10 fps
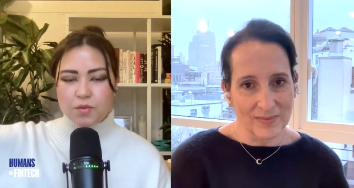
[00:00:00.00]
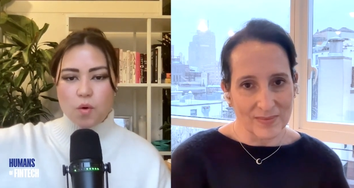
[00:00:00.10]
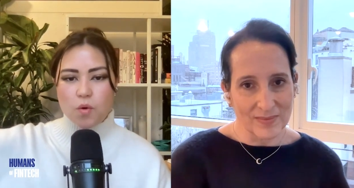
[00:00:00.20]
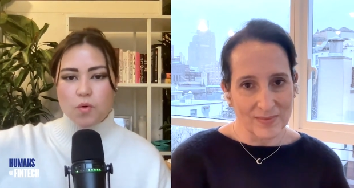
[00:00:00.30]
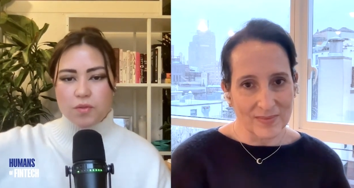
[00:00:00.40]

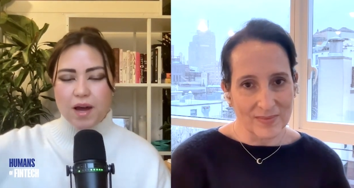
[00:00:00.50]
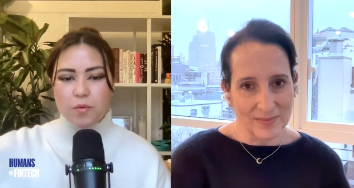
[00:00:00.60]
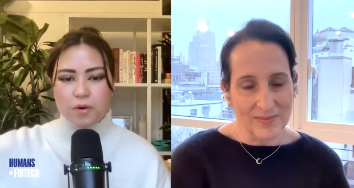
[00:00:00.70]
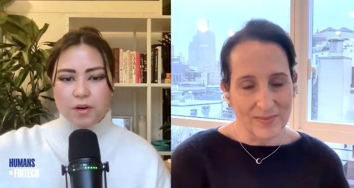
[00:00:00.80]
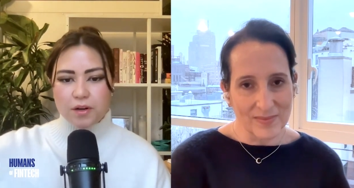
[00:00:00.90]
Speaker 1: goal
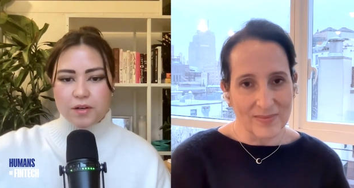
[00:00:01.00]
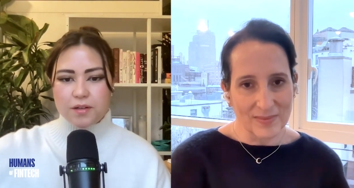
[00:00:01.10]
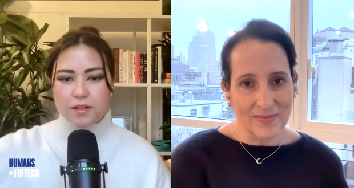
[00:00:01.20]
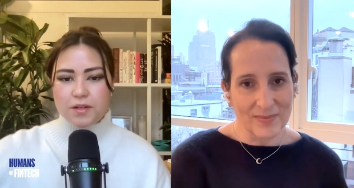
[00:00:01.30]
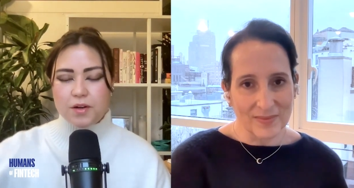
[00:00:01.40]
that we're
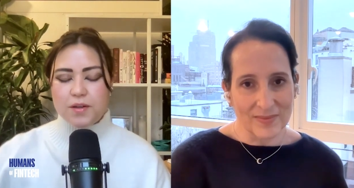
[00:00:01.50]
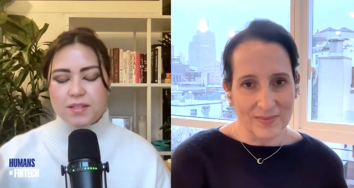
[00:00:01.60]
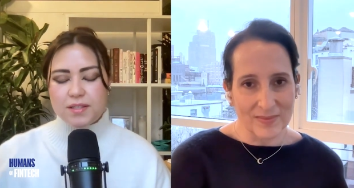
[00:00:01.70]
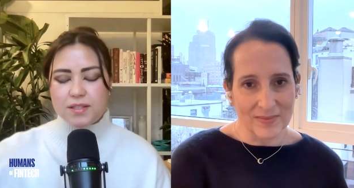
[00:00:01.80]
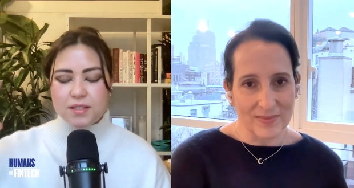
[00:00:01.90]
you know and
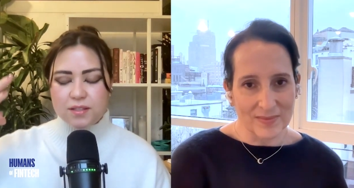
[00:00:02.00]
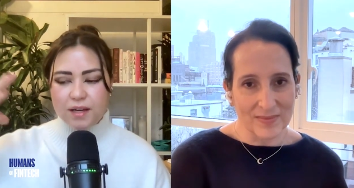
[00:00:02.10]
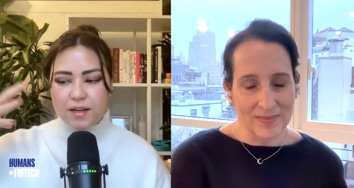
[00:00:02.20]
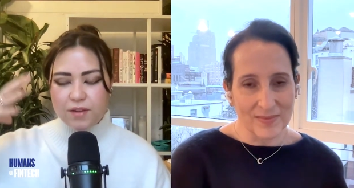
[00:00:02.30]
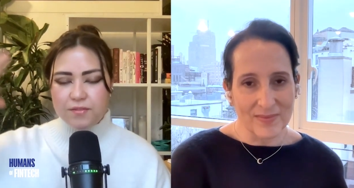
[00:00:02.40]
this this
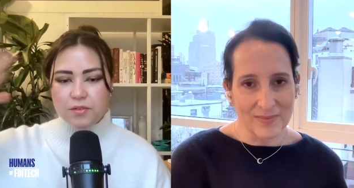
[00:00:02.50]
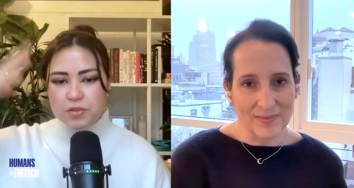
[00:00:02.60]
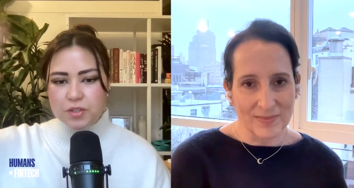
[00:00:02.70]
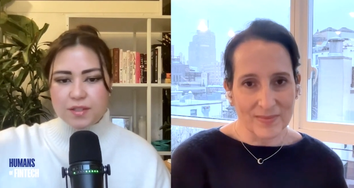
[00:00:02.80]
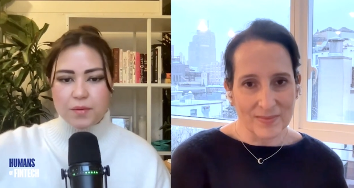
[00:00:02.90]
kind of
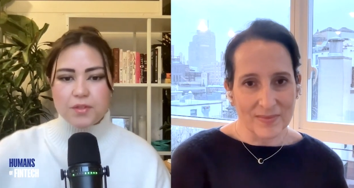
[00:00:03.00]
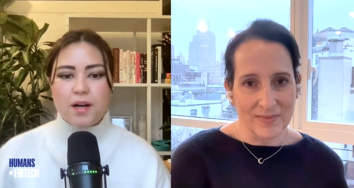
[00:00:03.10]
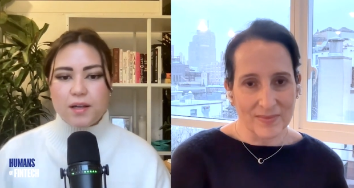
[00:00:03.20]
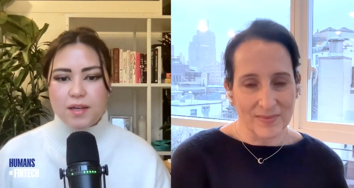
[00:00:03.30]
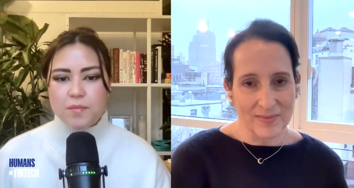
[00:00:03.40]
evolution that we're
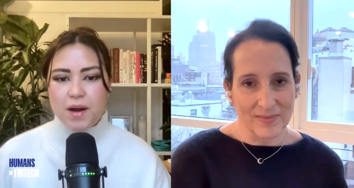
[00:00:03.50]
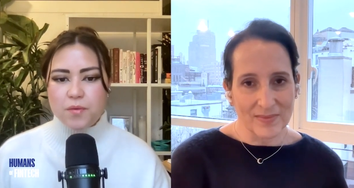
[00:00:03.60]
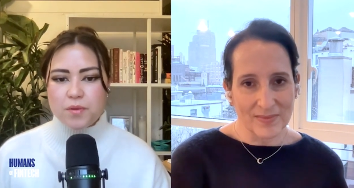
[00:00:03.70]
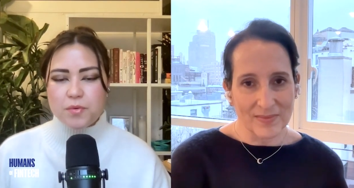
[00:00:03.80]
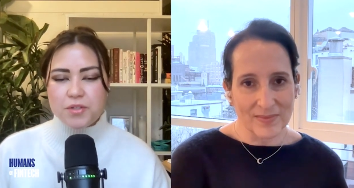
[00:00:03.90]
talking
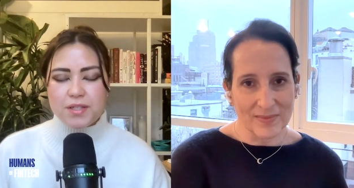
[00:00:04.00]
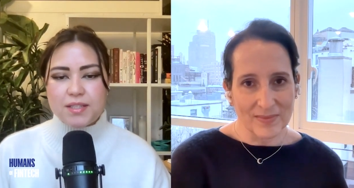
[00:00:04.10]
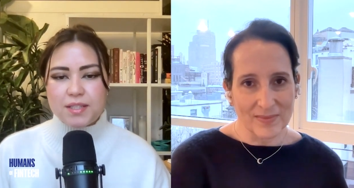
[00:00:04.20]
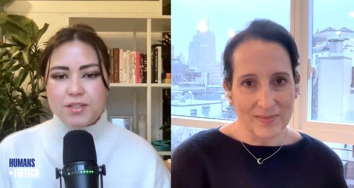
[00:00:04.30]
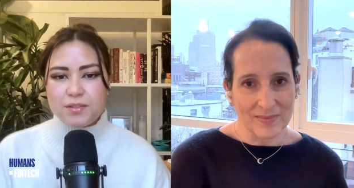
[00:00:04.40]
about with
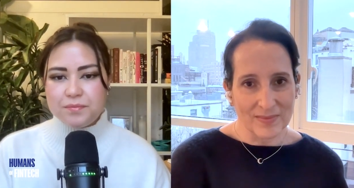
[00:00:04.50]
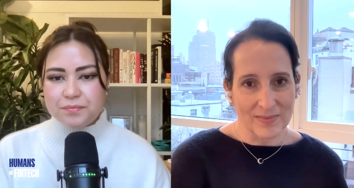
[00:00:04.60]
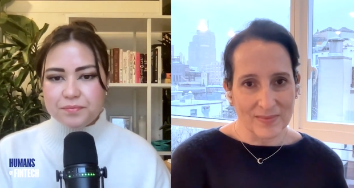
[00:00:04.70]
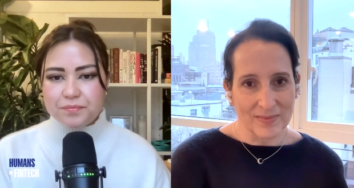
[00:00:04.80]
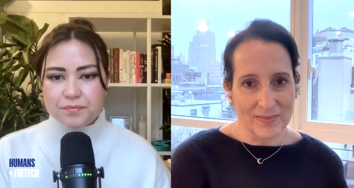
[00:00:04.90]
personalization
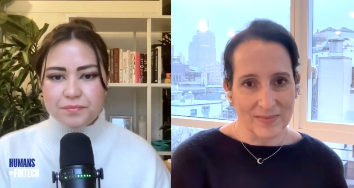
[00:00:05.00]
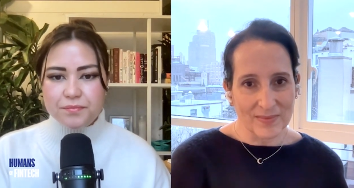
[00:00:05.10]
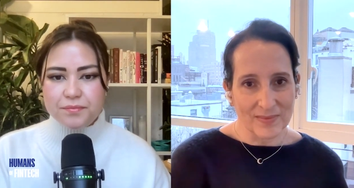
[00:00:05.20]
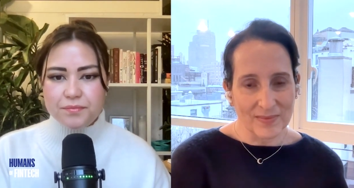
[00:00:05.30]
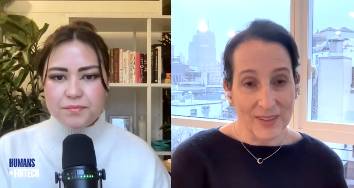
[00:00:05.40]

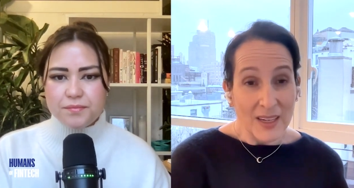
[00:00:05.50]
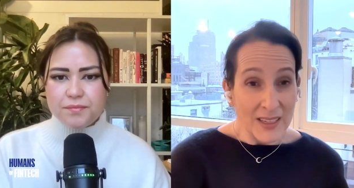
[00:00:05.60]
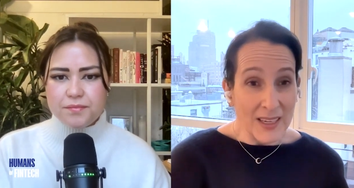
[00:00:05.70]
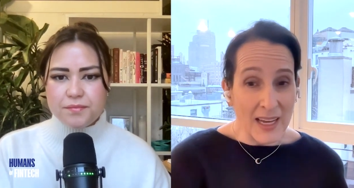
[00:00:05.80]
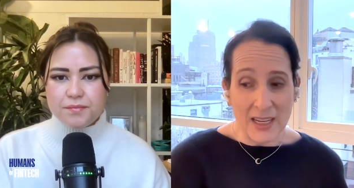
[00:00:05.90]

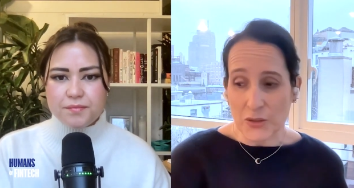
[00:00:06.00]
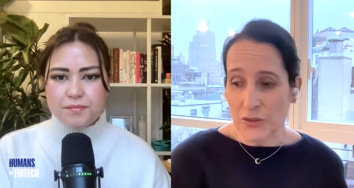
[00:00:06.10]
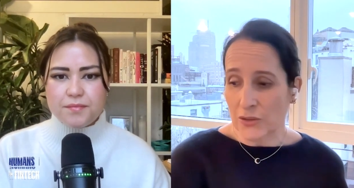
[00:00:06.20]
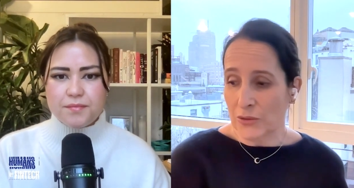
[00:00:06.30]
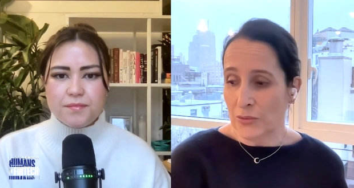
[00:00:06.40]
Speaker 2: yeah
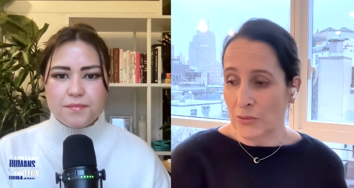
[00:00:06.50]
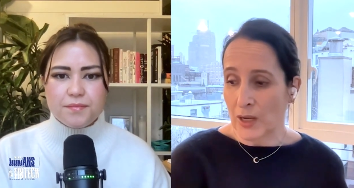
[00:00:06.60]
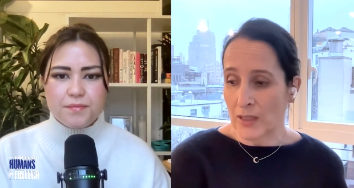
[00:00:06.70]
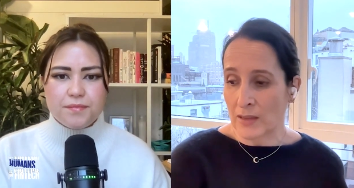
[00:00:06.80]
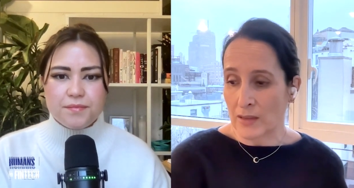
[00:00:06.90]
so
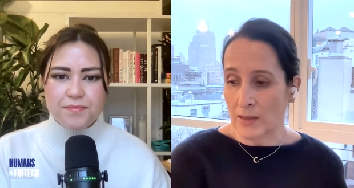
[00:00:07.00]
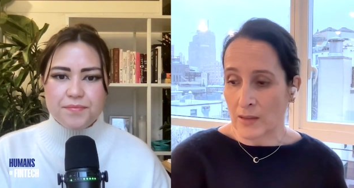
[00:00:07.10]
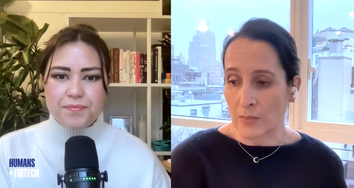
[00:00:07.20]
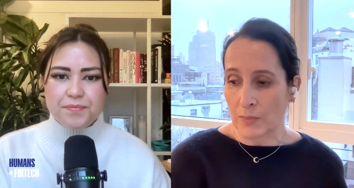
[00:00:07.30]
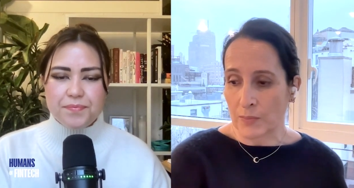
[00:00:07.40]

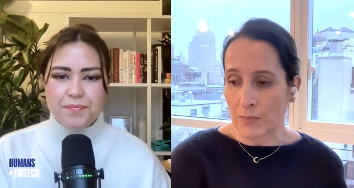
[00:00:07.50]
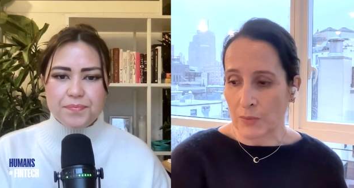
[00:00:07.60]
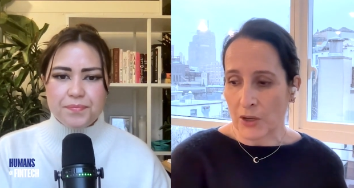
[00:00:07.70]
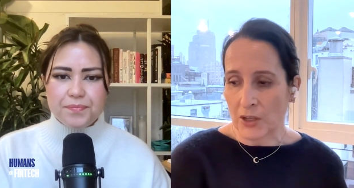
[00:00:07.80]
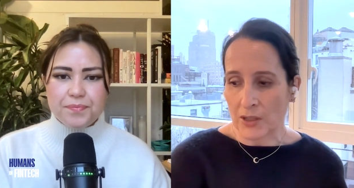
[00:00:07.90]
the, the,
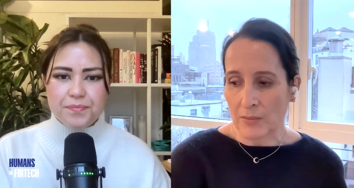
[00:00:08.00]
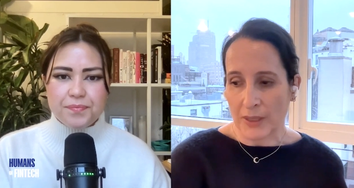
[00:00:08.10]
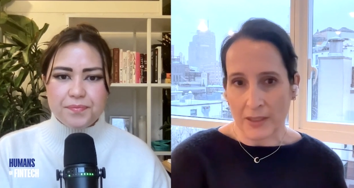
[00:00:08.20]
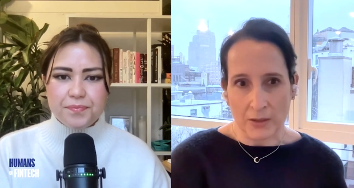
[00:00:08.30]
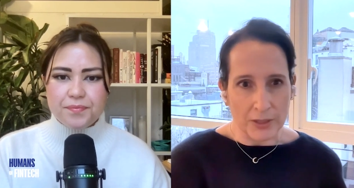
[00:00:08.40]
the part in
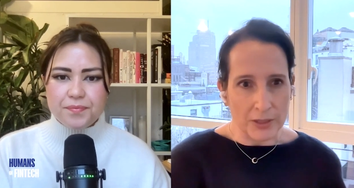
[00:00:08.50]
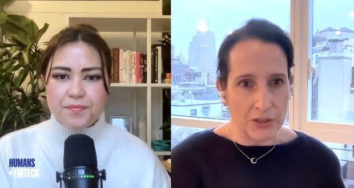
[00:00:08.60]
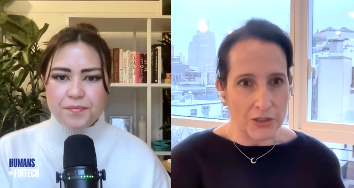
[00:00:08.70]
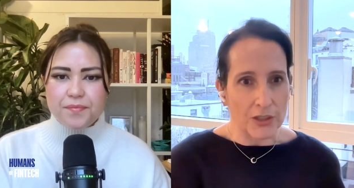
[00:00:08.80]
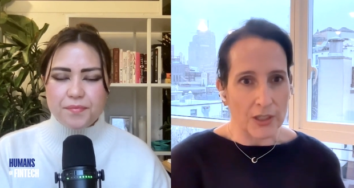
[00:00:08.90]
my
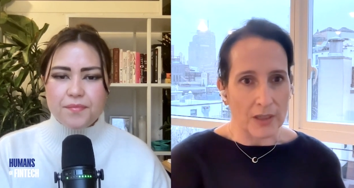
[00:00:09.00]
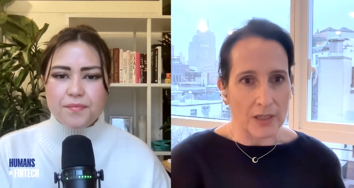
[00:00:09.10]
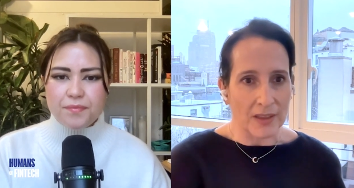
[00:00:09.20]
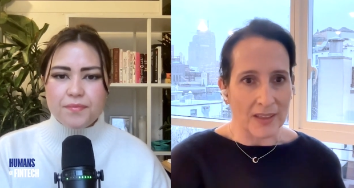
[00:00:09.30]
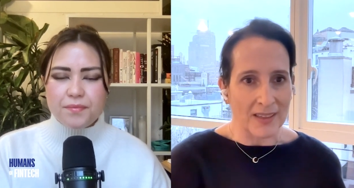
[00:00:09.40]
career journey
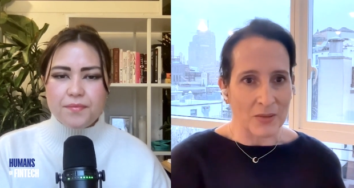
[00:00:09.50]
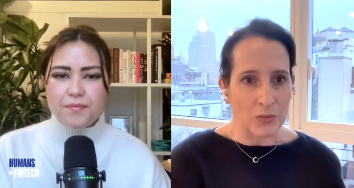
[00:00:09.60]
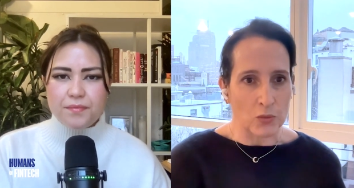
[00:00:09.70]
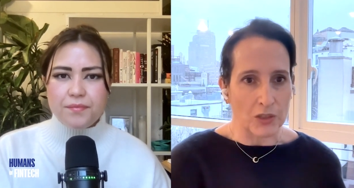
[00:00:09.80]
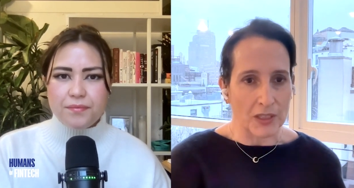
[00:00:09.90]
that I think
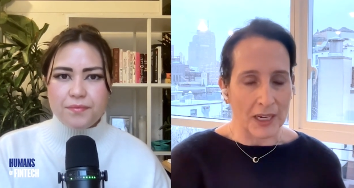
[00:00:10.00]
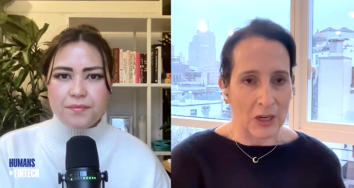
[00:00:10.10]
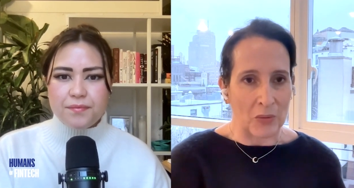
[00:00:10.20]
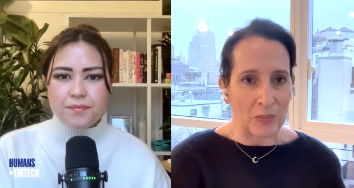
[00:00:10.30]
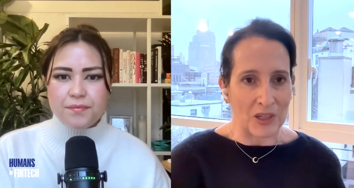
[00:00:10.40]
has really
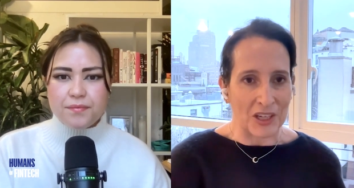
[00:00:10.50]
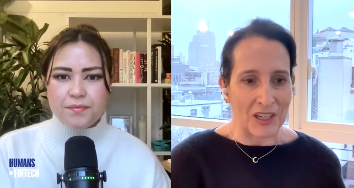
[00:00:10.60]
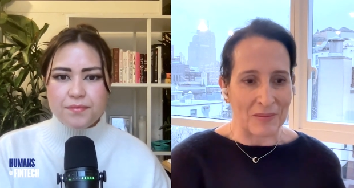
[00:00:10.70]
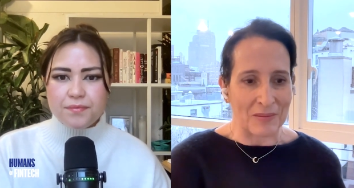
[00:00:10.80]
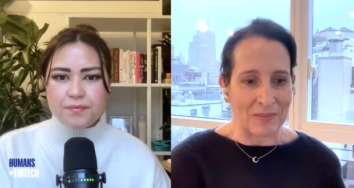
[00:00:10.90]
helped
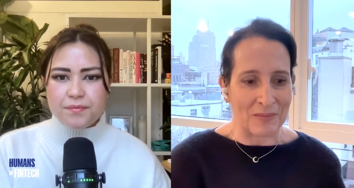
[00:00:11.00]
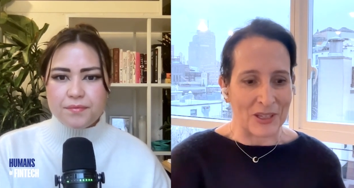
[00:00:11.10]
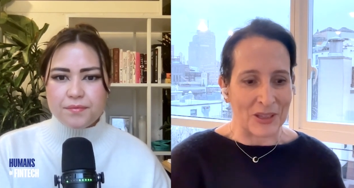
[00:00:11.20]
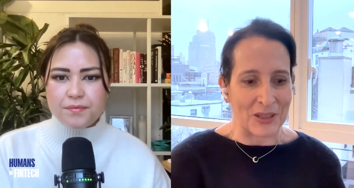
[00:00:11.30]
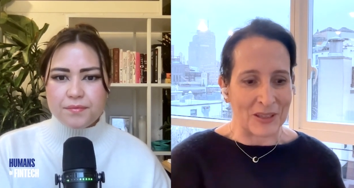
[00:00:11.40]
me
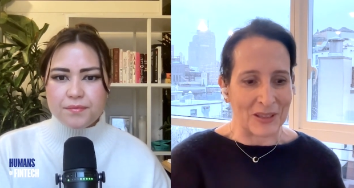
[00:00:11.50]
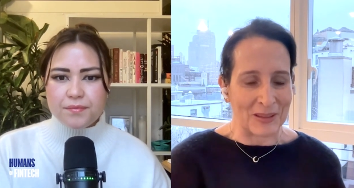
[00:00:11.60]
be the,